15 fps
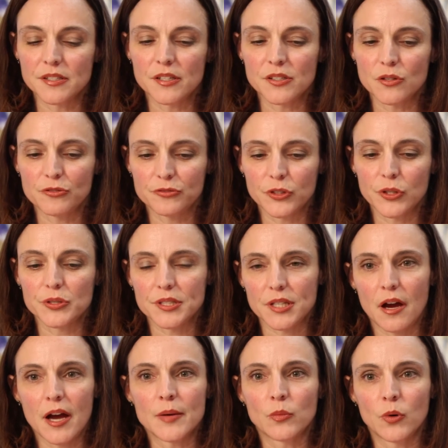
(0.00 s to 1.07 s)
this is the first
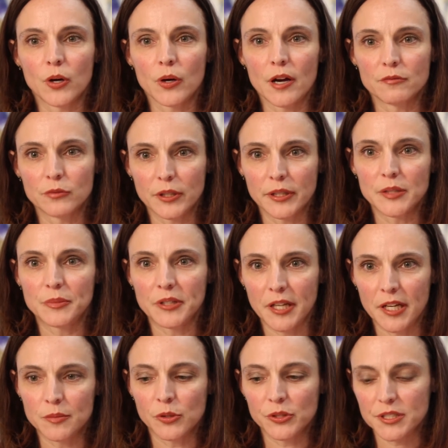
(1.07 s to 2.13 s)
time where I've really
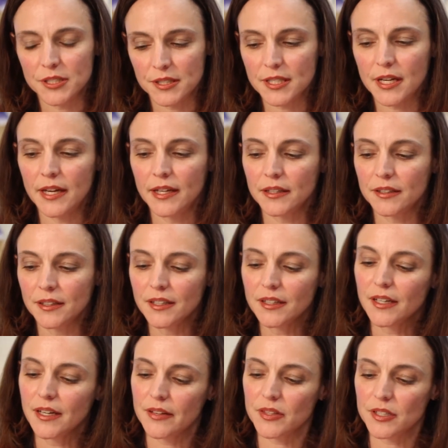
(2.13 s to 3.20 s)
been able to take
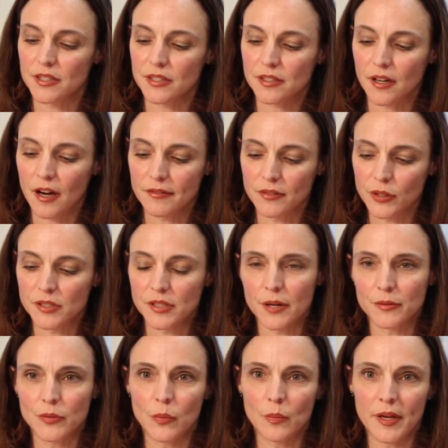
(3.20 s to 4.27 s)
the discoveries
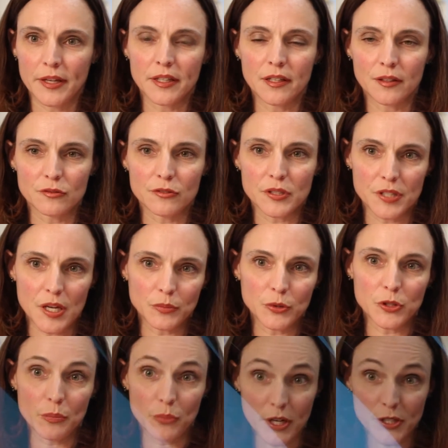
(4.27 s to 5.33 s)
that we've been making, for
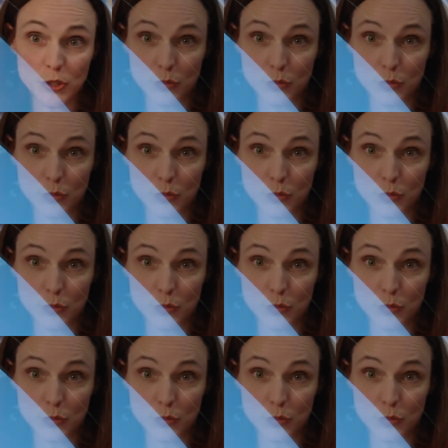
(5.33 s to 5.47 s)
example, in the Brain